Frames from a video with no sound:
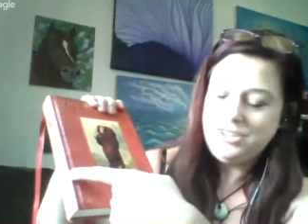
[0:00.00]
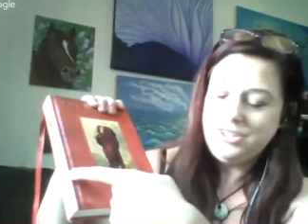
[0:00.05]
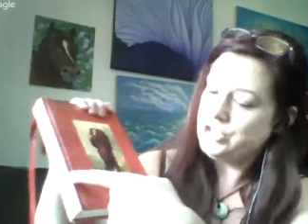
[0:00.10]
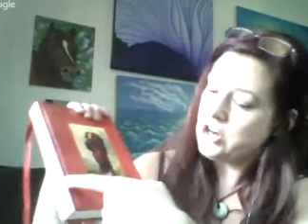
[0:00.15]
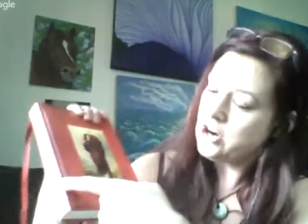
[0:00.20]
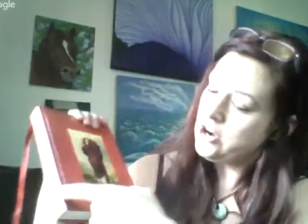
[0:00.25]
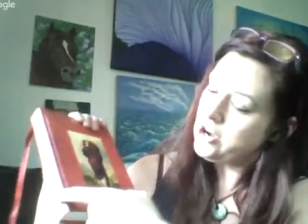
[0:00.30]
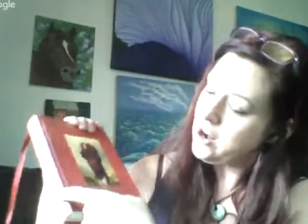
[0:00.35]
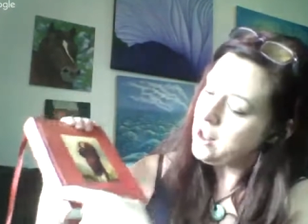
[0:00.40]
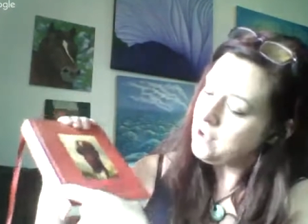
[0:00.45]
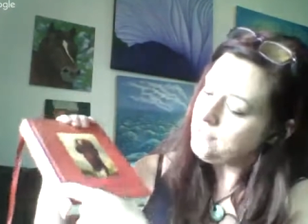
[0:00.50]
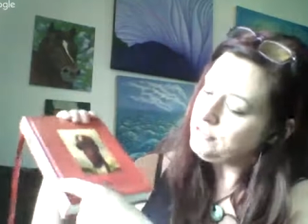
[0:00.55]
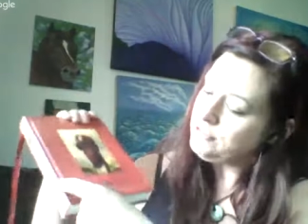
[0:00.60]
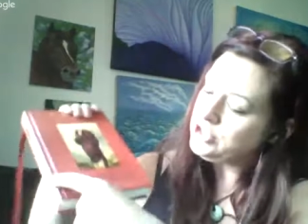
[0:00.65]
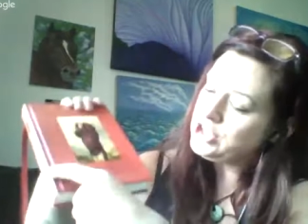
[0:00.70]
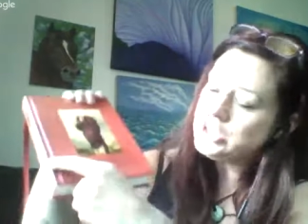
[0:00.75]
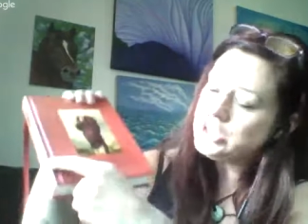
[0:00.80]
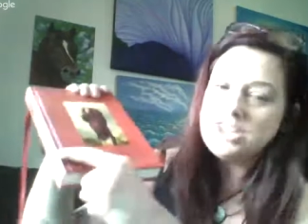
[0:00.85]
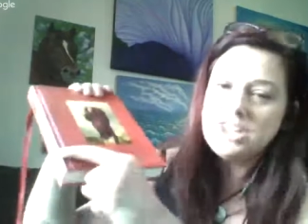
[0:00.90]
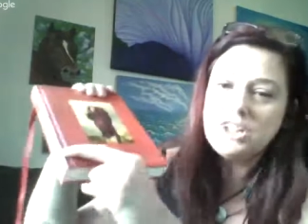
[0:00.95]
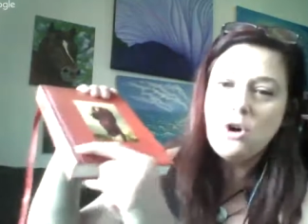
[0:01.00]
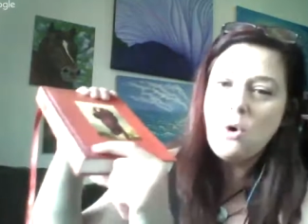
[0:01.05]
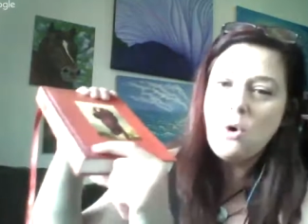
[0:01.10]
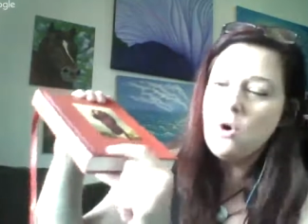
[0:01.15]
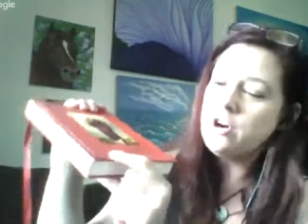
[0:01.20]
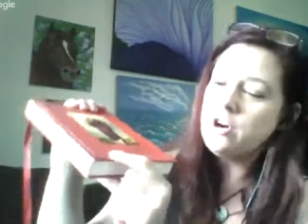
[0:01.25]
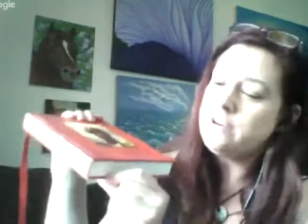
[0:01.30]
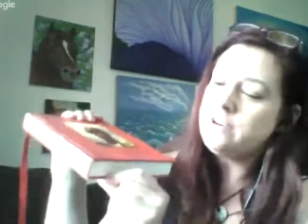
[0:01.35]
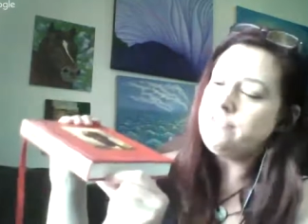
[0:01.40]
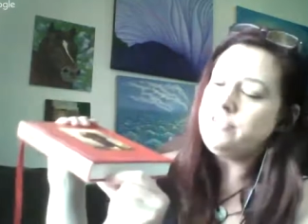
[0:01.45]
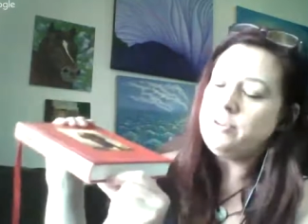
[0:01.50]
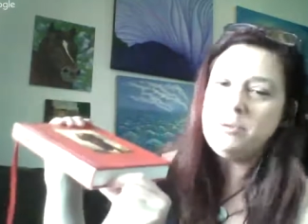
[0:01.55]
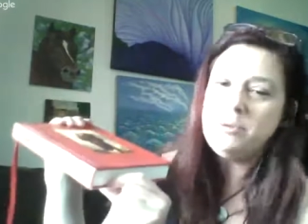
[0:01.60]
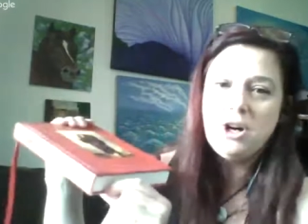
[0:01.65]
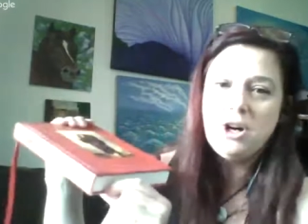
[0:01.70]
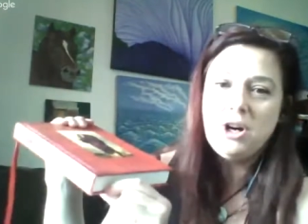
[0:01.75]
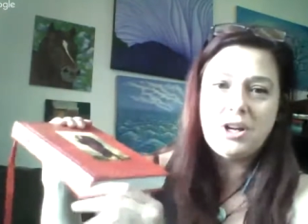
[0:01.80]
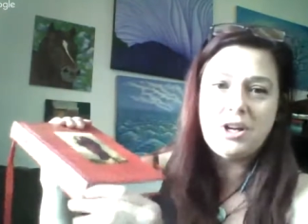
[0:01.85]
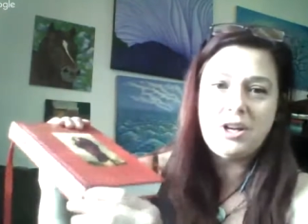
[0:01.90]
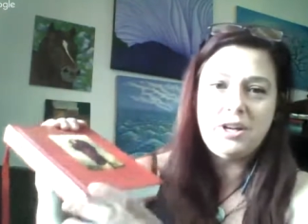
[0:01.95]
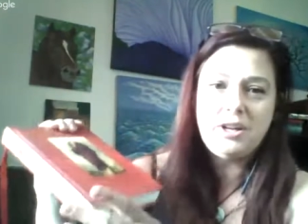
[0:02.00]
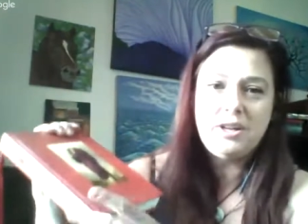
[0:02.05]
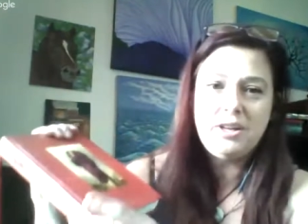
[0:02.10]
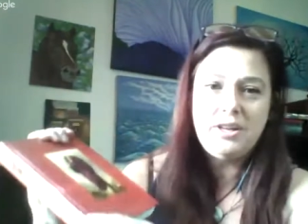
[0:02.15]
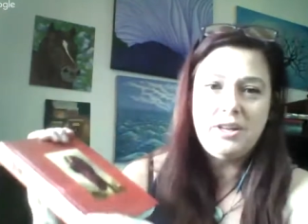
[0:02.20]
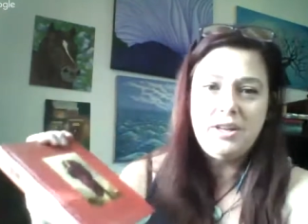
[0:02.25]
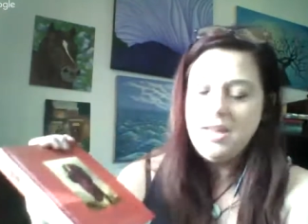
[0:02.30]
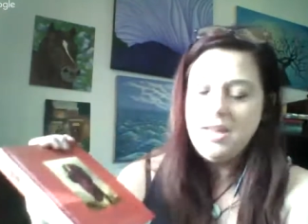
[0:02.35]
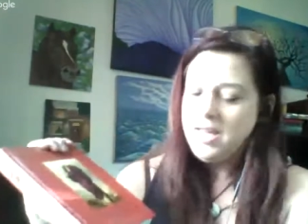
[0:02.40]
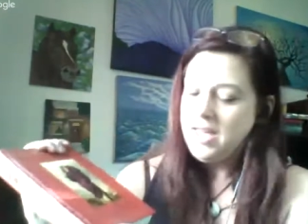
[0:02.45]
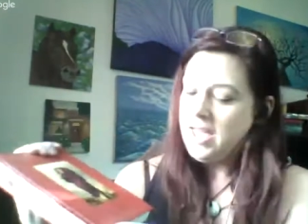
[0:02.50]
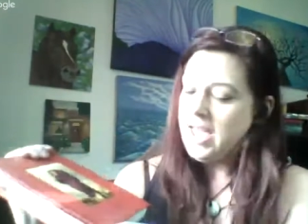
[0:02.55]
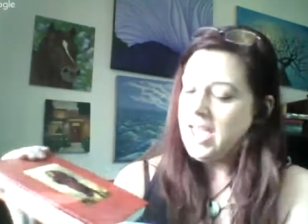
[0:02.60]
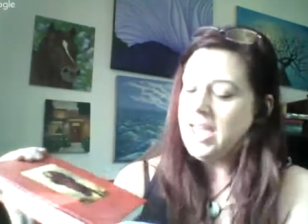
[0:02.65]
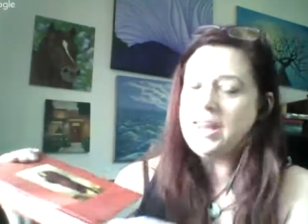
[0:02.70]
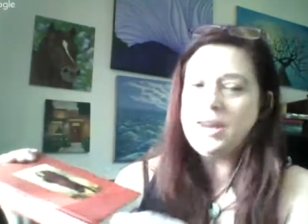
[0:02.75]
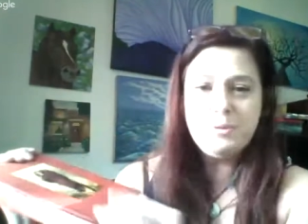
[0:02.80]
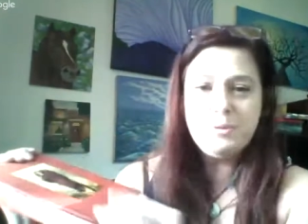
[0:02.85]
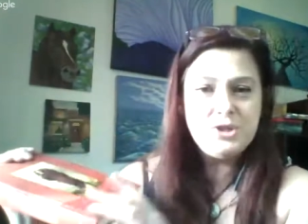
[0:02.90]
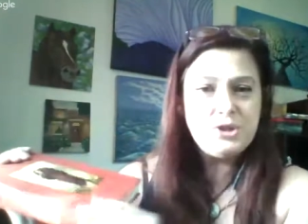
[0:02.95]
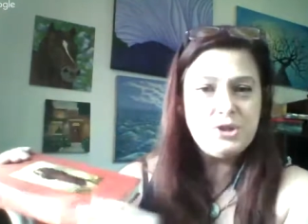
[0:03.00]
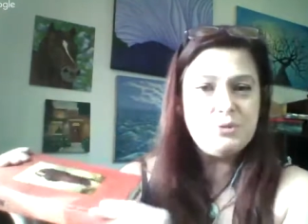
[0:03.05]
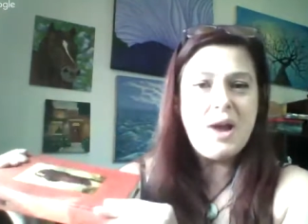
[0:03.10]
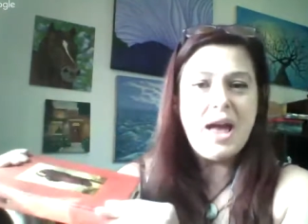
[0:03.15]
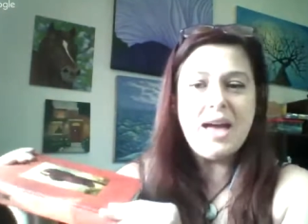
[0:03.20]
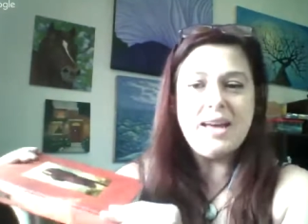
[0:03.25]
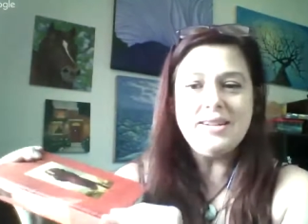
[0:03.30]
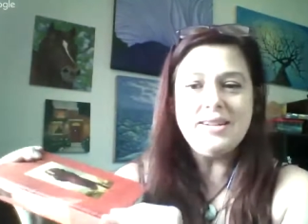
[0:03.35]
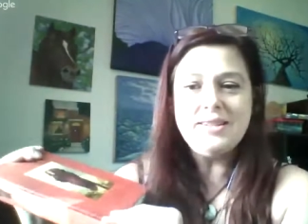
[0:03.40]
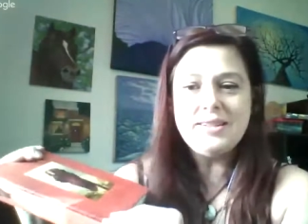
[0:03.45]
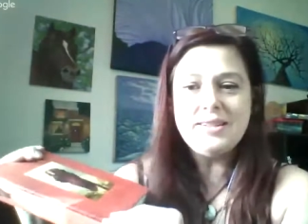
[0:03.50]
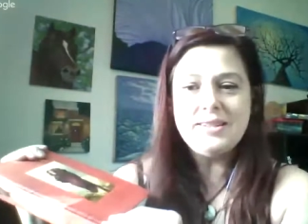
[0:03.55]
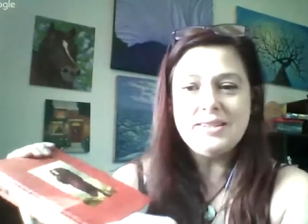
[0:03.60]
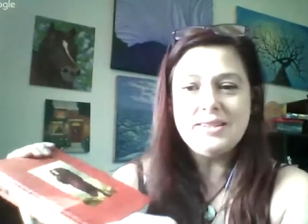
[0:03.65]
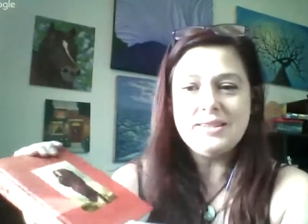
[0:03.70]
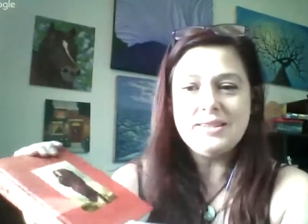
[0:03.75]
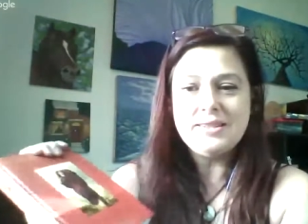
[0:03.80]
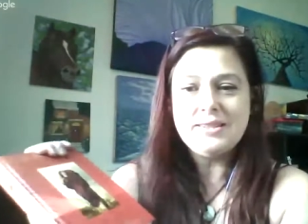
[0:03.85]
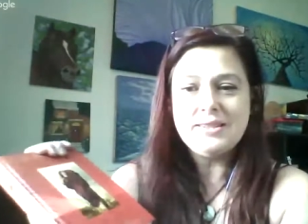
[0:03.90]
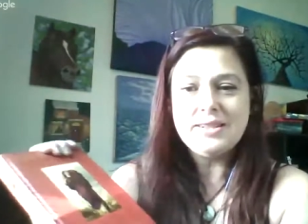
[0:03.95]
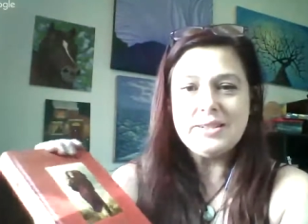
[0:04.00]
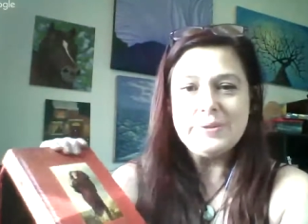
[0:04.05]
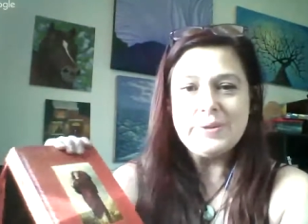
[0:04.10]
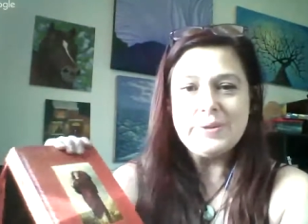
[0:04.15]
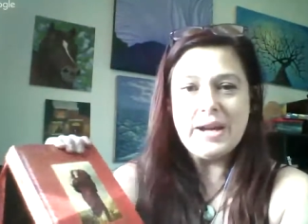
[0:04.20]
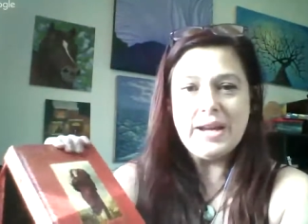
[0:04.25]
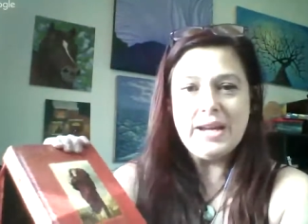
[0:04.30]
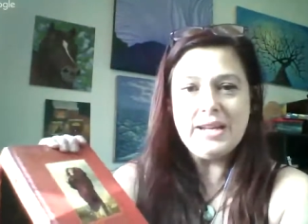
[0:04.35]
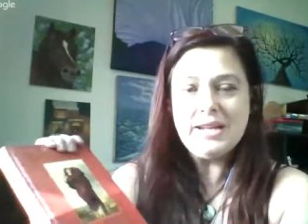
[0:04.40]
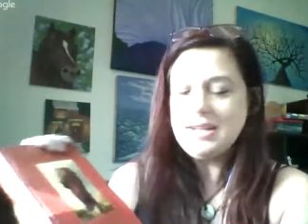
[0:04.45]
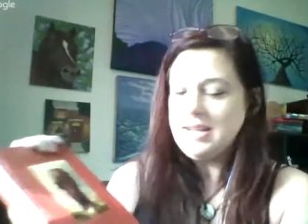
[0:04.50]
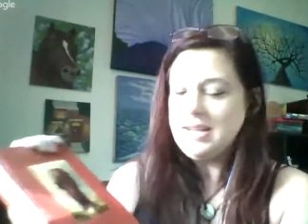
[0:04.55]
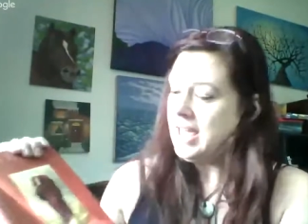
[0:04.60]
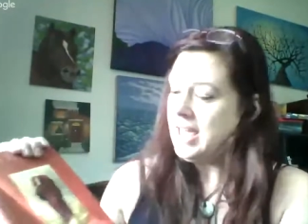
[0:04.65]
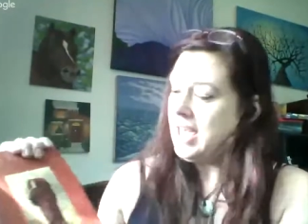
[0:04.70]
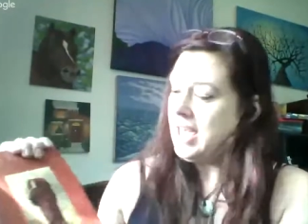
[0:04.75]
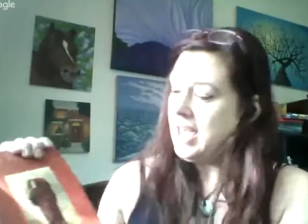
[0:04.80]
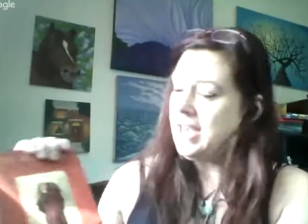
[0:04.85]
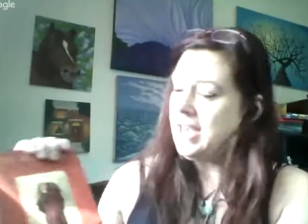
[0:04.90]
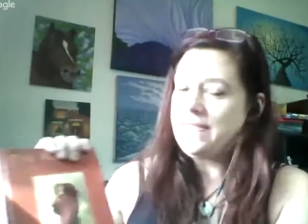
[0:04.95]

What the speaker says: It started off with just the corner of the book, and it was red, right?